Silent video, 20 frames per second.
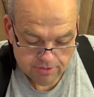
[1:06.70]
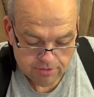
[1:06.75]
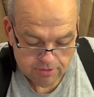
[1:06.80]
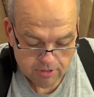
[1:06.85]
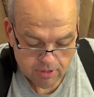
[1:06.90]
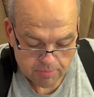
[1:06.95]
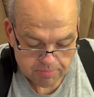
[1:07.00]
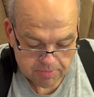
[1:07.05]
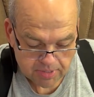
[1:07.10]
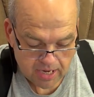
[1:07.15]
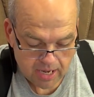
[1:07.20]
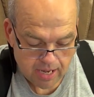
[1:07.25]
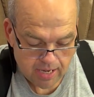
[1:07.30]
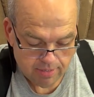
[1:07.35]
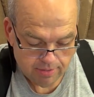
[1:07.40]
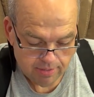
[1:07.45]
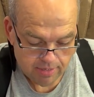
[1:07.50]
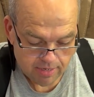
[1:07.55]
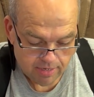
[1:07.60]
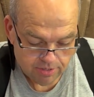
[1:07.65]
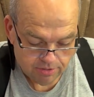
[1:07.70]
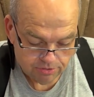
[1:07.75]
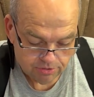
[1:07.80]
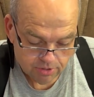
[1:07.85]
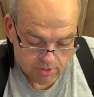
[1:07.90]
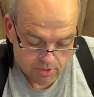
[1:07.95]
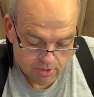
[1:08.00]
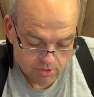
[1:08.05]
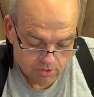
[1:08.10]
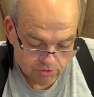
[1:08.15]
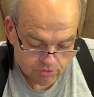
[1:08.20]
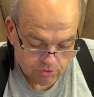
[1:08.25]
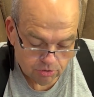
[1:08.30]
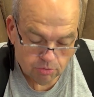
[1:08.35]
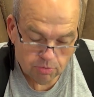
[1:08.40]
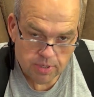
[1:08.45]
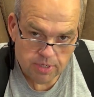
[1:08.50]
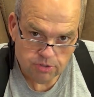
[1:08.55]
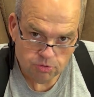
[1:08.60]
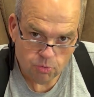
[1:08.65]
to obtain these. So the
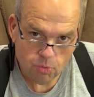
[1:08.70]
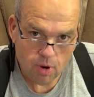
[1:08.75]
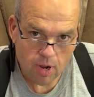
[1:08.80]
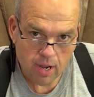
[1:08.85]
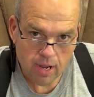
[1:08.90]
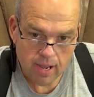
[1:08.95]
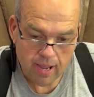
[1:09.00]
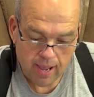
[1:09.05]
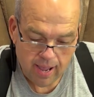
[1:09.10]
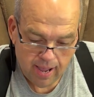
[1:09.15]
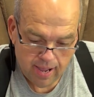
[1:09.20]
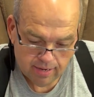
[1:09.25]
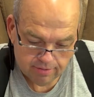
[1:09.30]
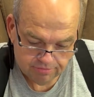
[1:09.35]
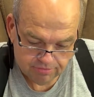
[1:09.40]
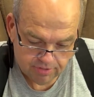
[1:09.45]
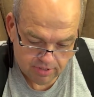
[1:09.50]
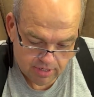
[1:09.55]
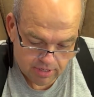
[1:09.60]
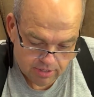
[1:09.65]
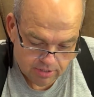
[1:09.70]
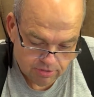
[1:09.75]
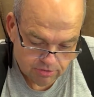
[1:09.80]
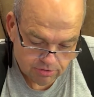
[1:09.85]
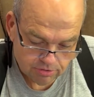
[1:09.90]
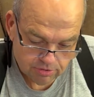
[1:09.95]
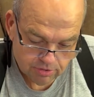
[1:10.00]
reason why I have these